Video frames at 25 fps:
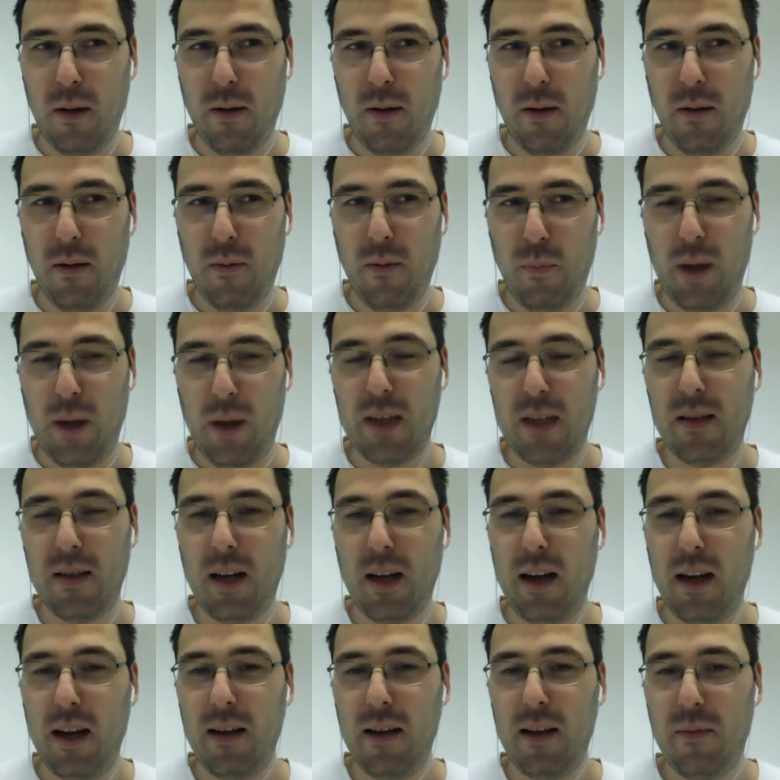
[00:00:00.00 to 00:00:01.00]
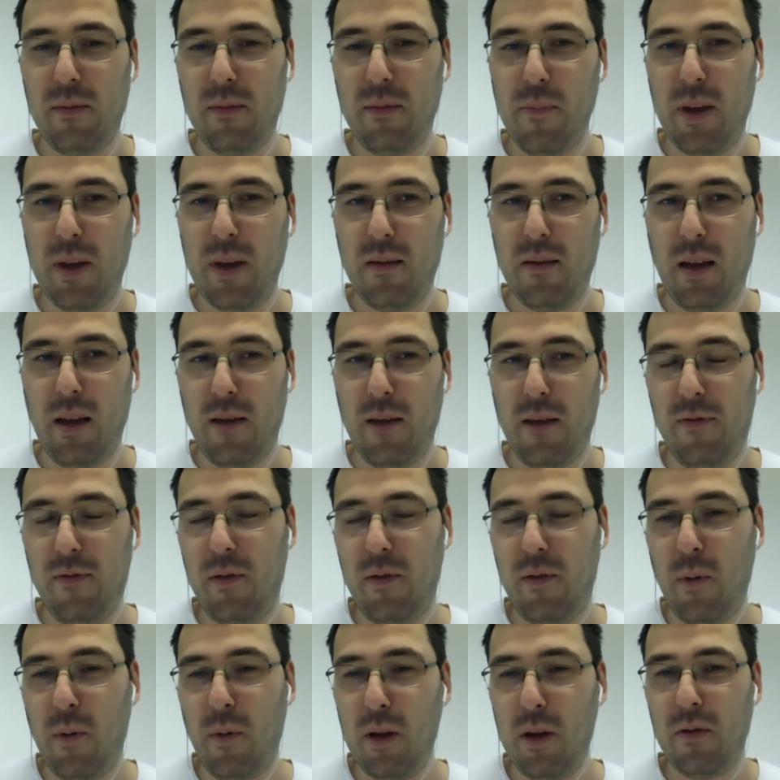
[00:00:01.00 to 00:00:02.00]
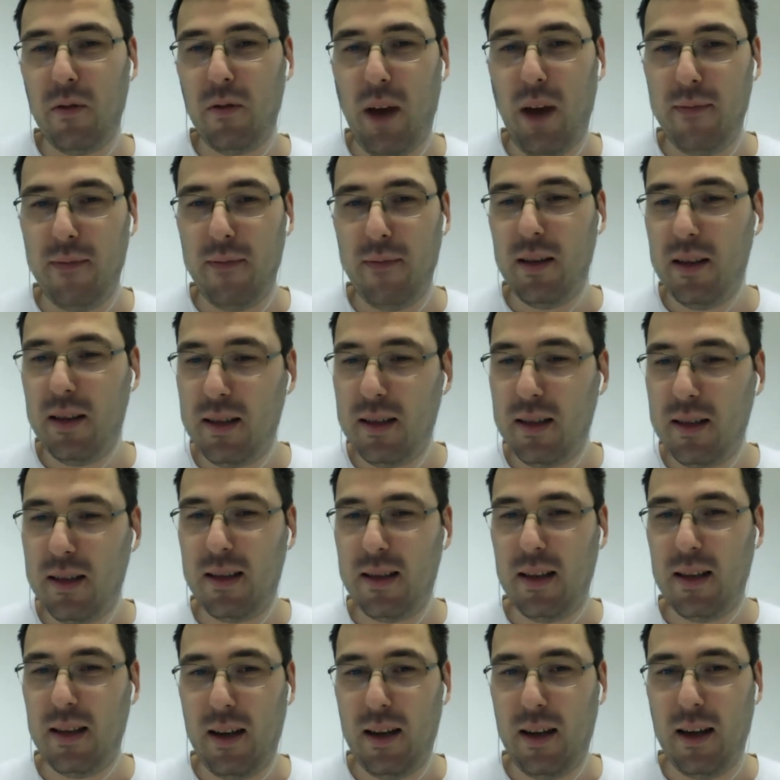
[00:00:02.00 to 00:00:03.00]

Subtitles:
basically, if you want to have this